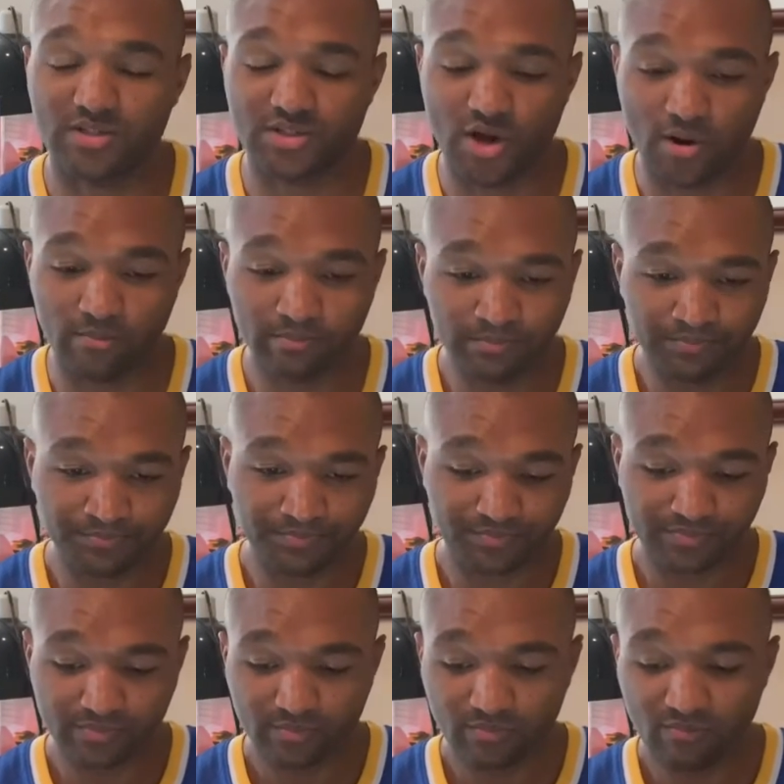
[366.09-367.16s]
So
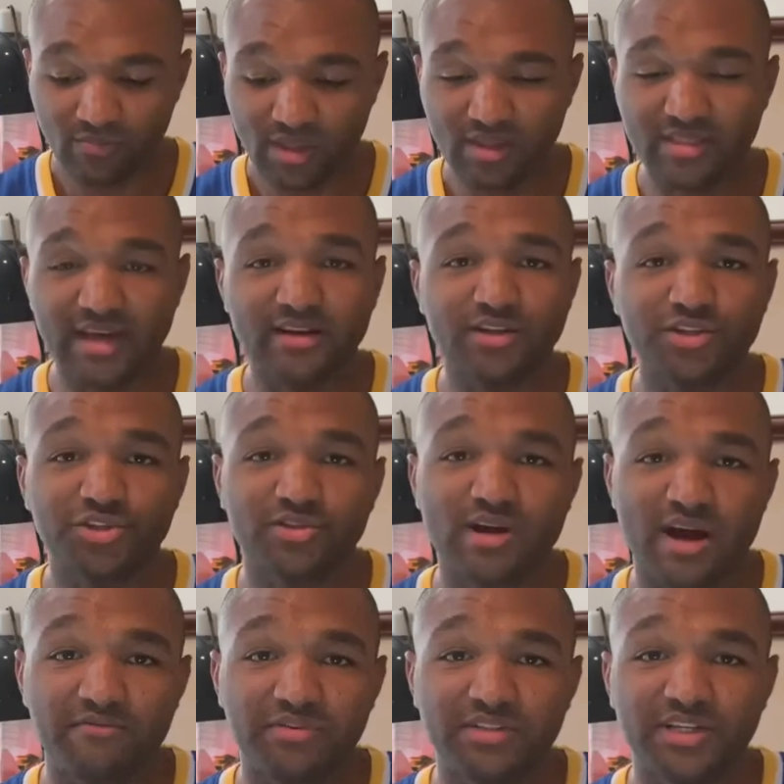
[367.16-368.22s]
that initial
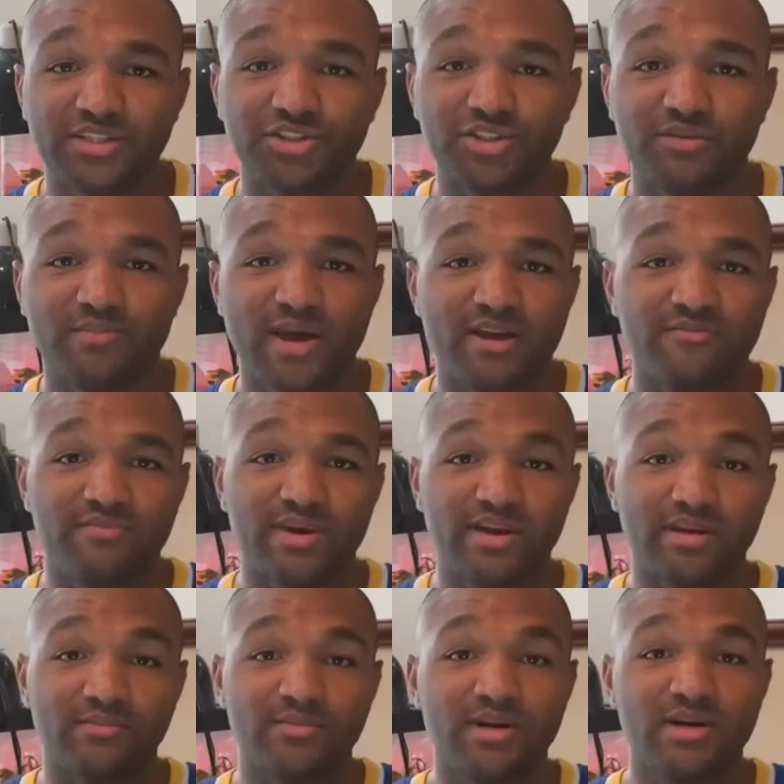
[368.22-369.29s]
confrontation may have
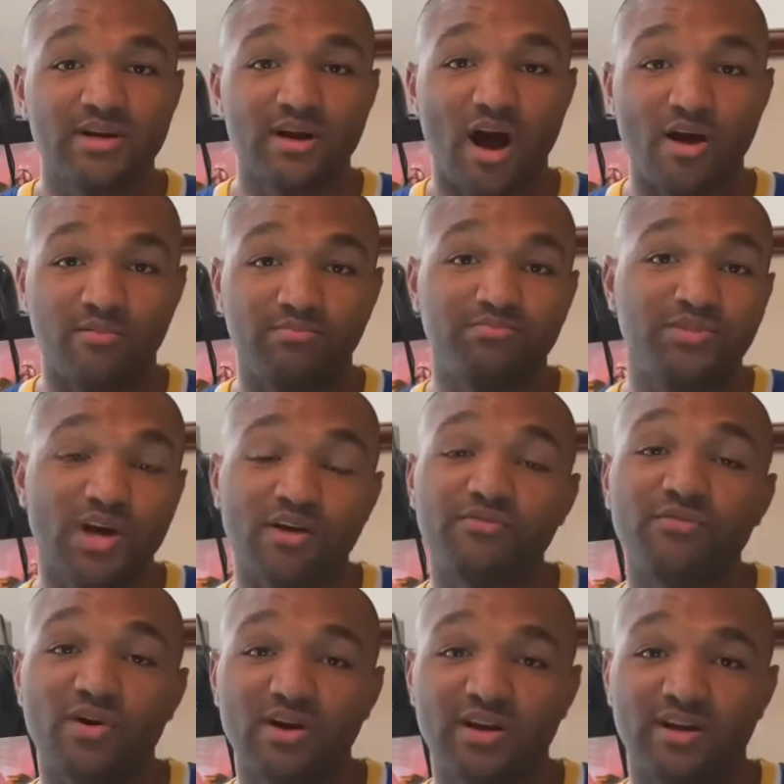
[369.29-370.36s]
been a tough
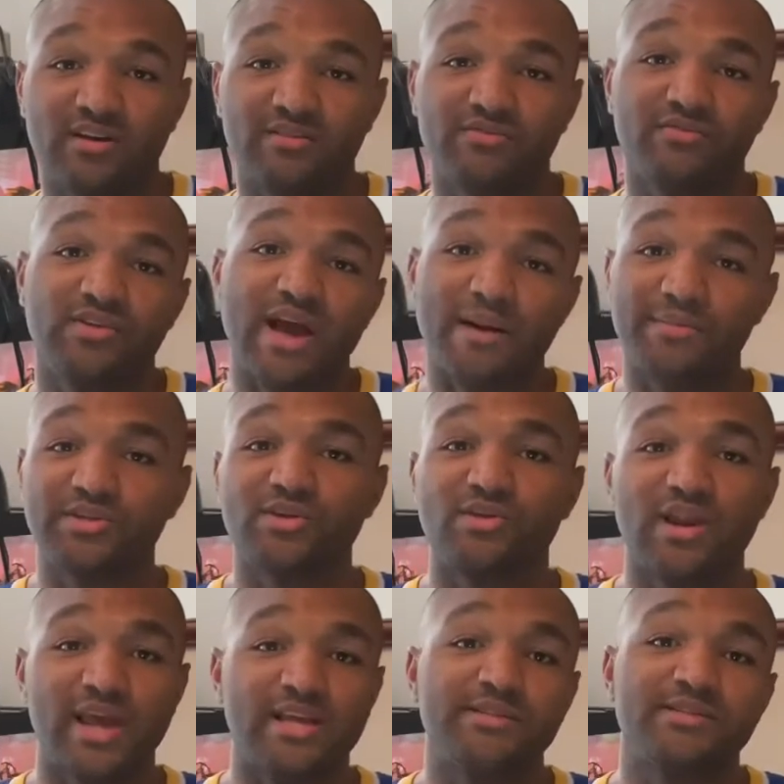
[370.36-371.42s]
one if Yamato and
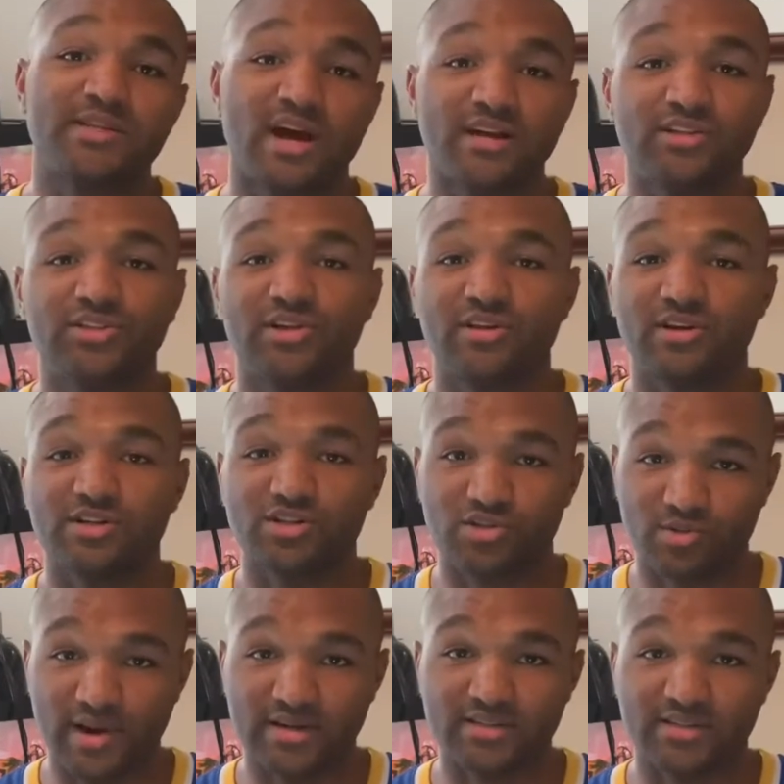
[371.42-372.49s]
Ace saw each other as
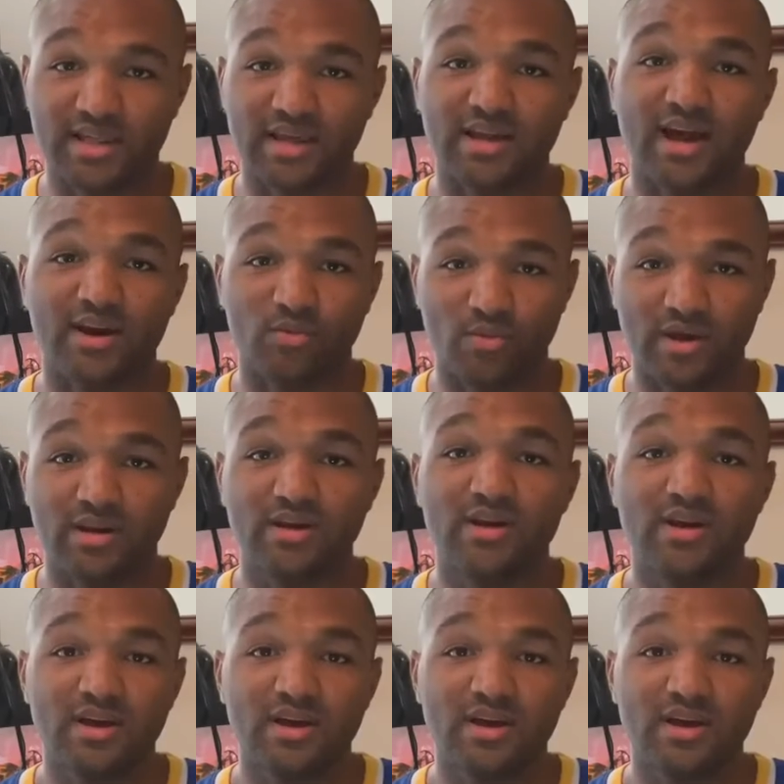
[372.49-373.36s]
threats and they kind of went,